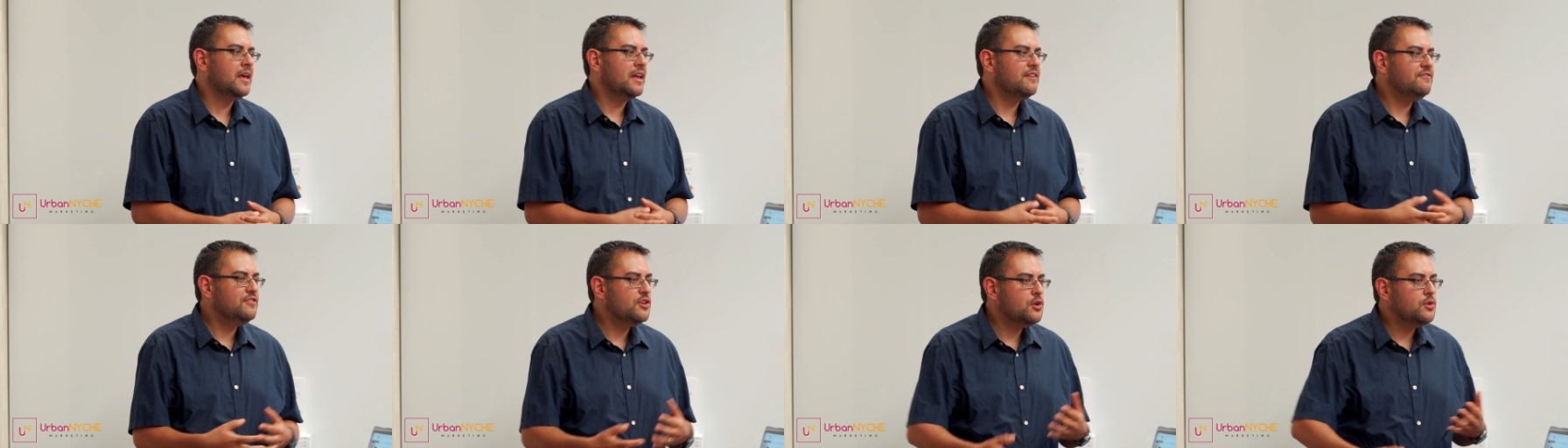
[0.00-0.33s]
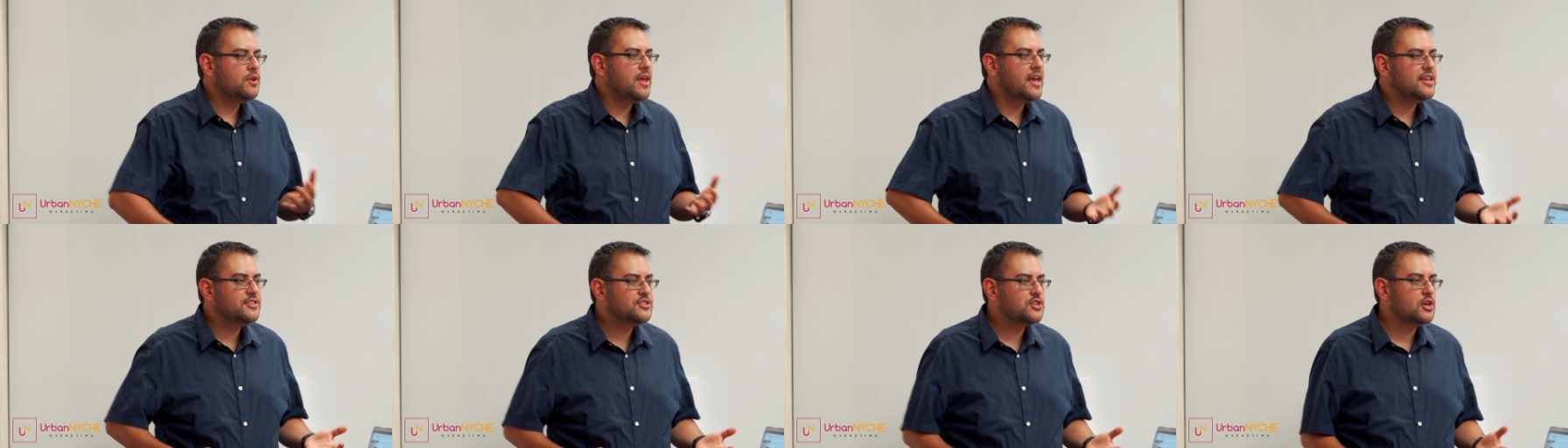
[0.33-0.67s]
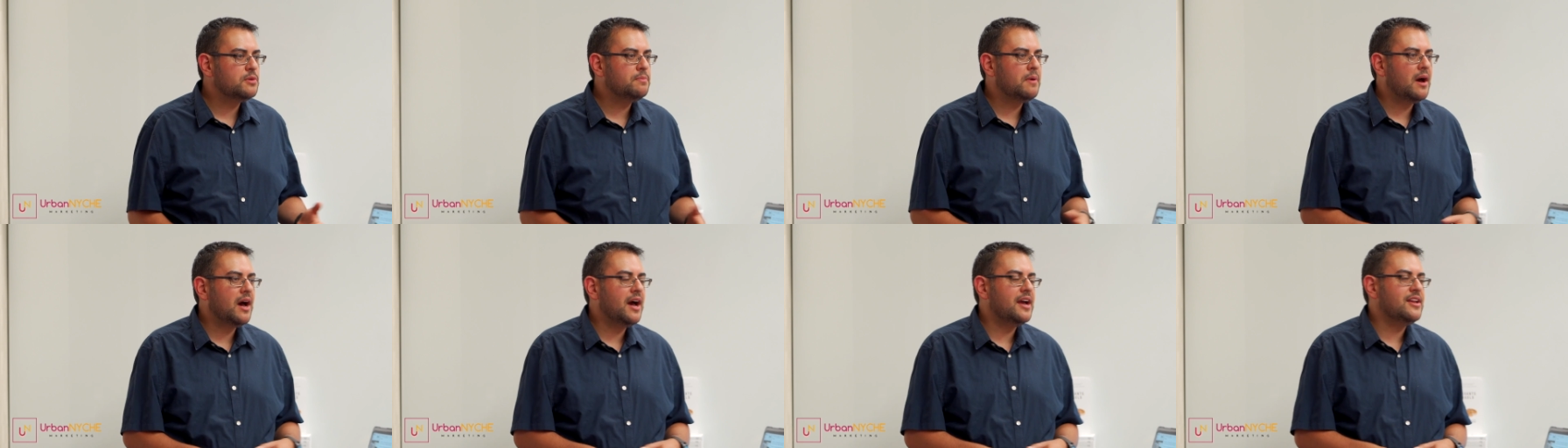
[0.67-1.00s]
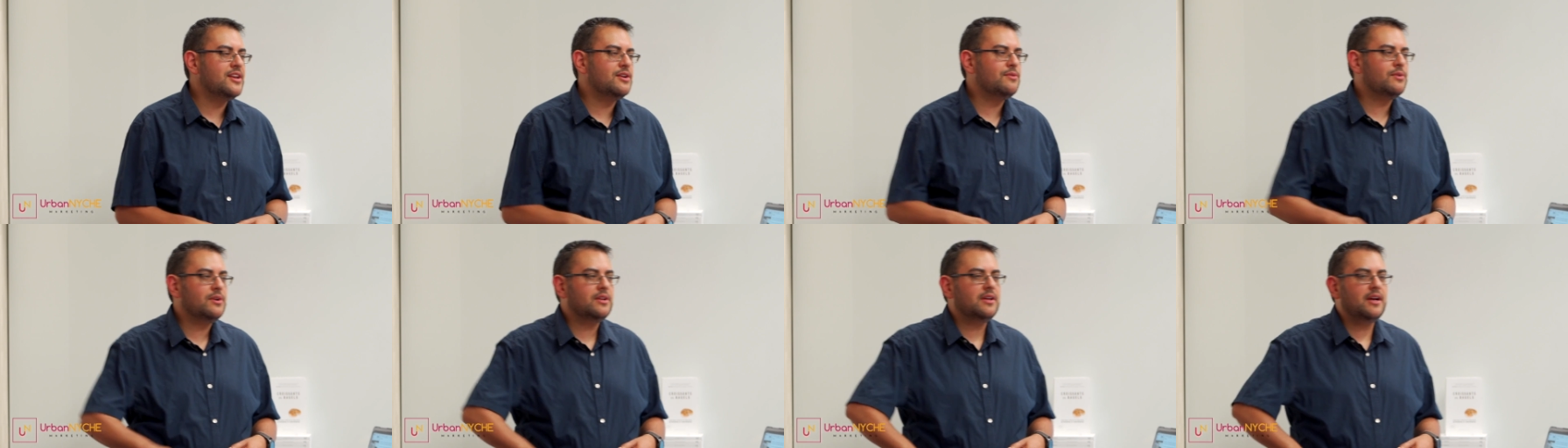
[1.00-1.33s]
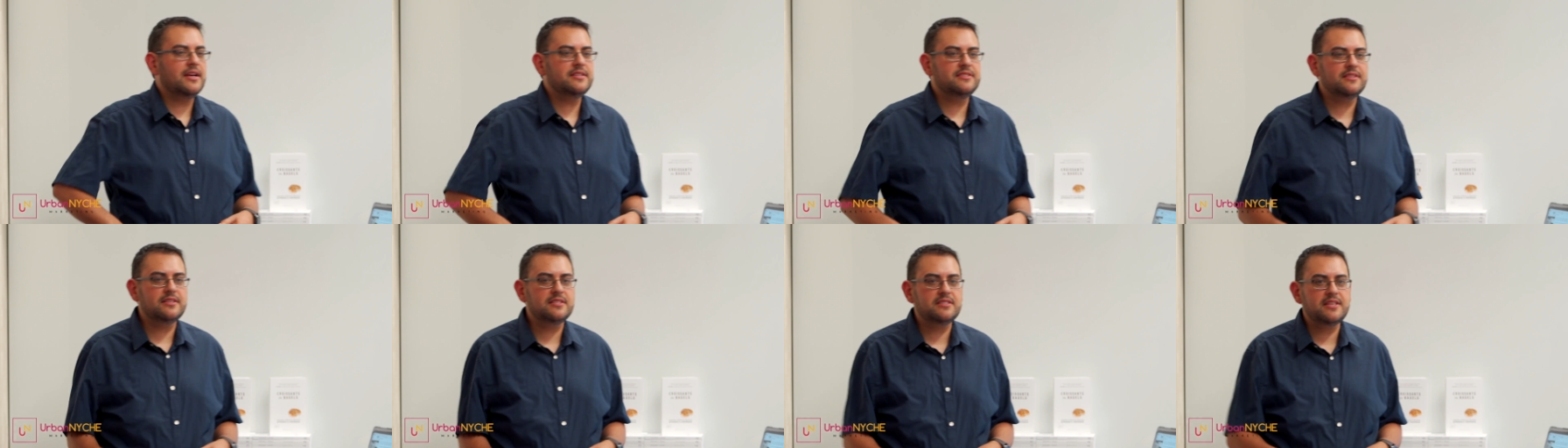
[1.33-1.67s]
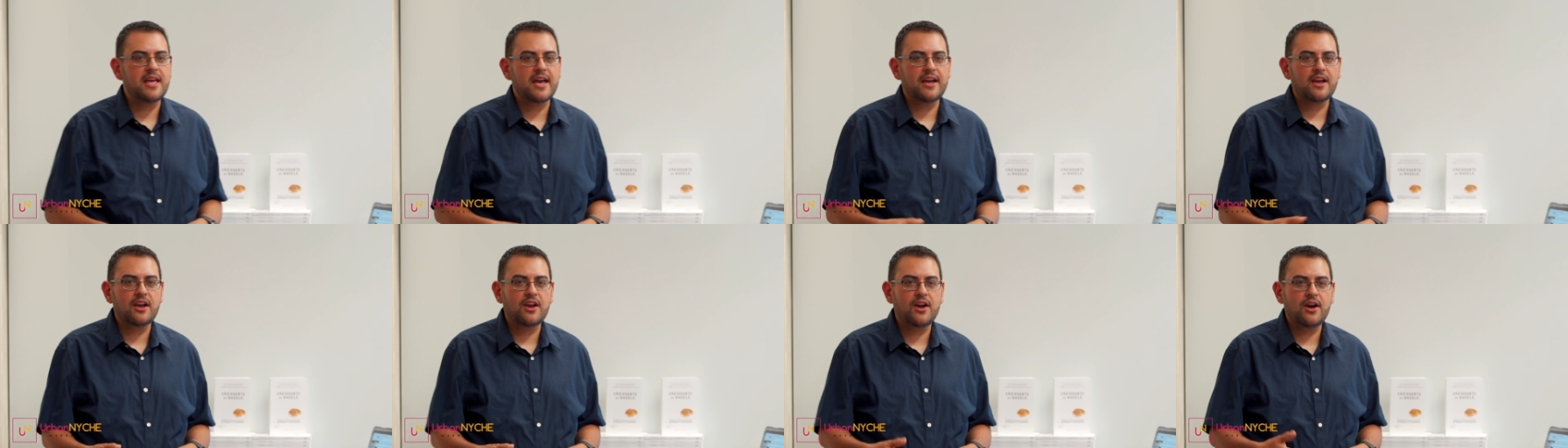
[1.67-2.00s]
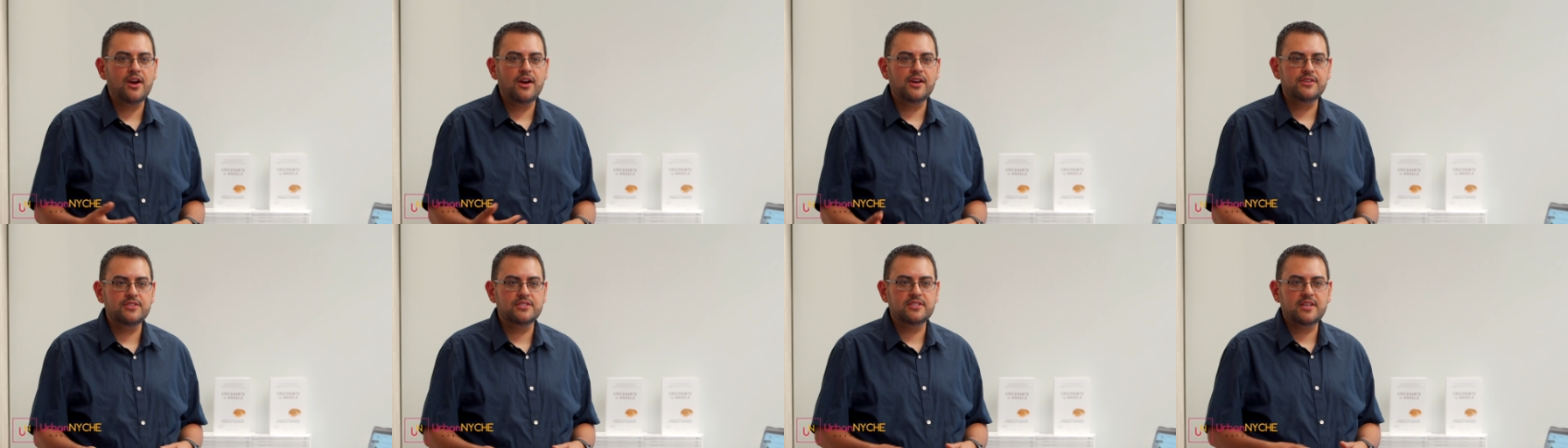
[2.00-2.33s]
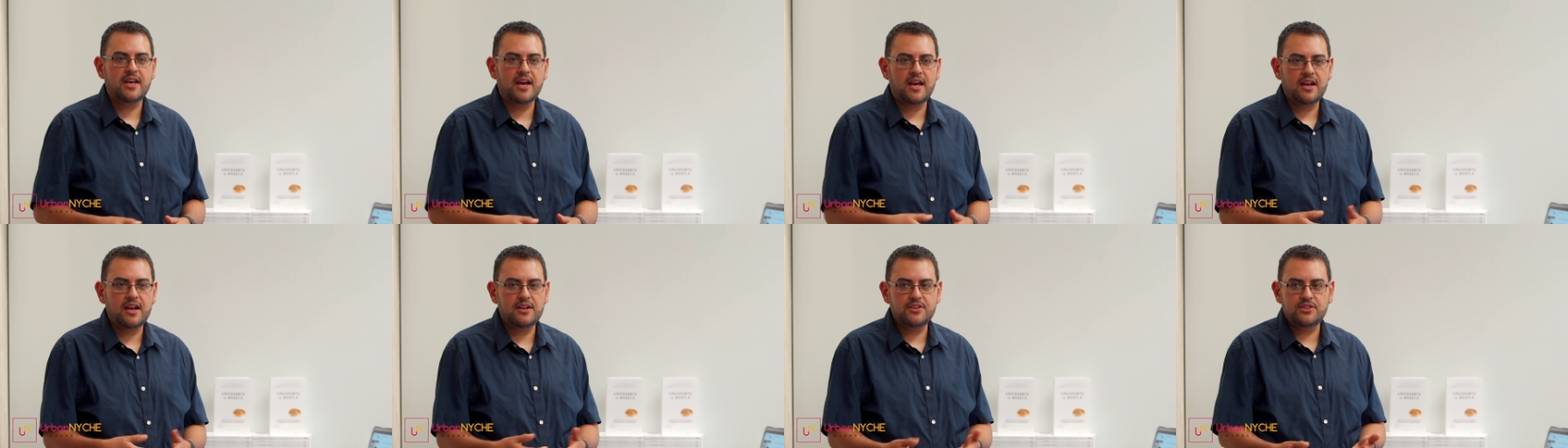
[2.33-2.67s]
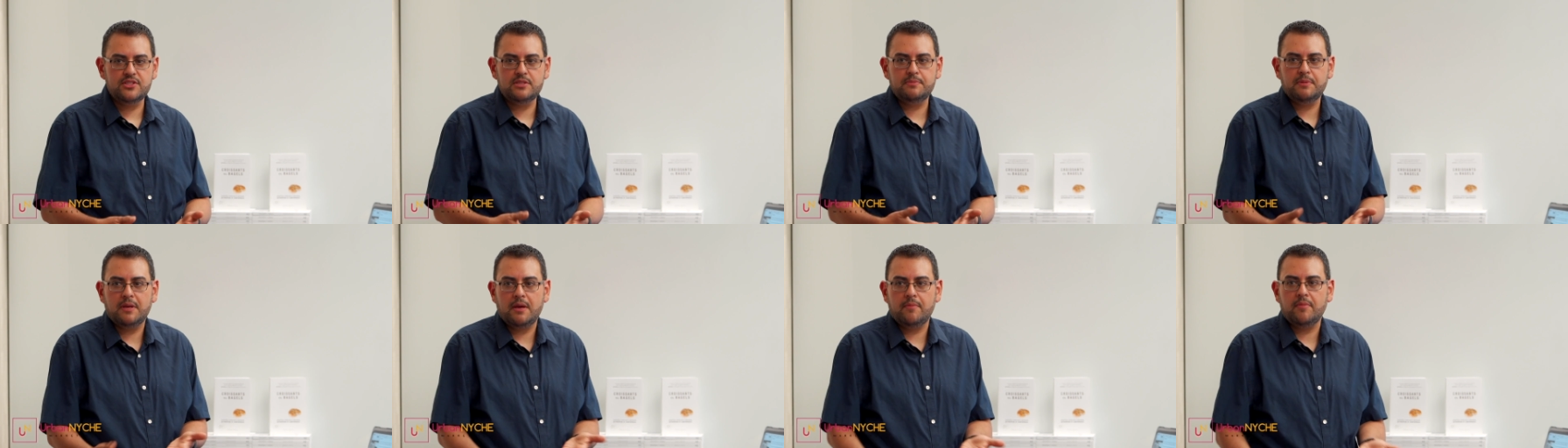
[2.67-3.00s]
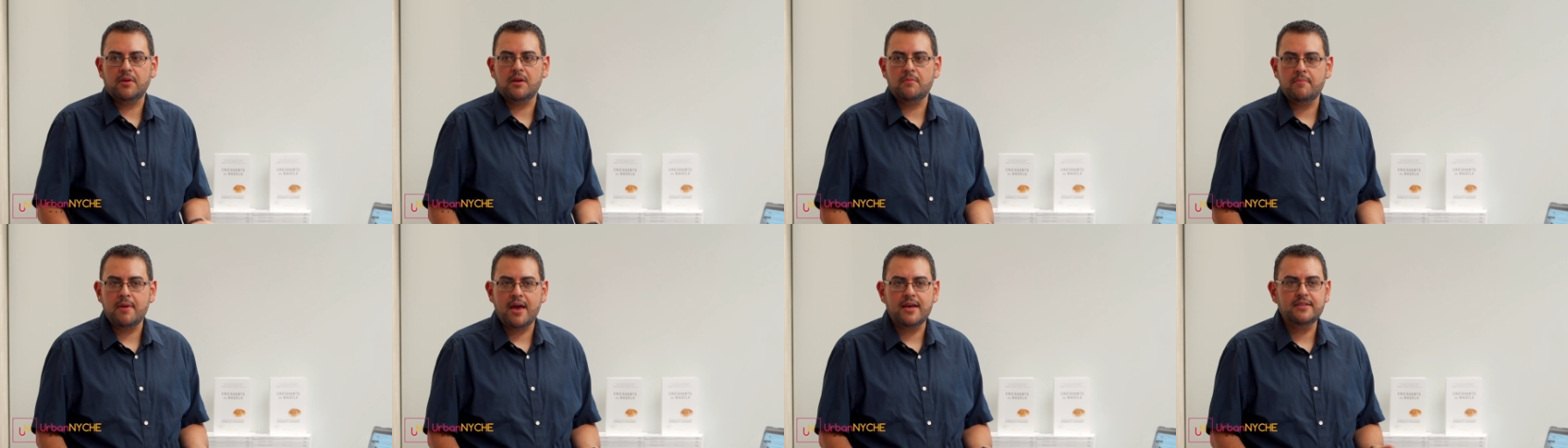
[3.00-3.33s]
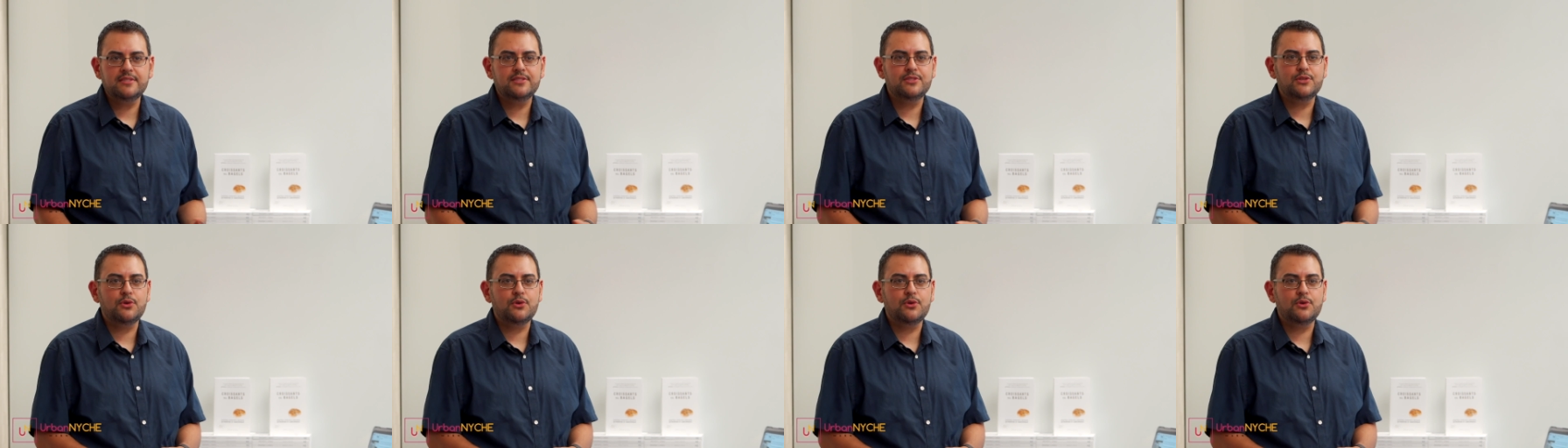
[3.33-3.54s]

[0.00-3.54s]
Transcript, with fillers: a few days go by, and you realize the stack of cards is kind of just becoming a mess,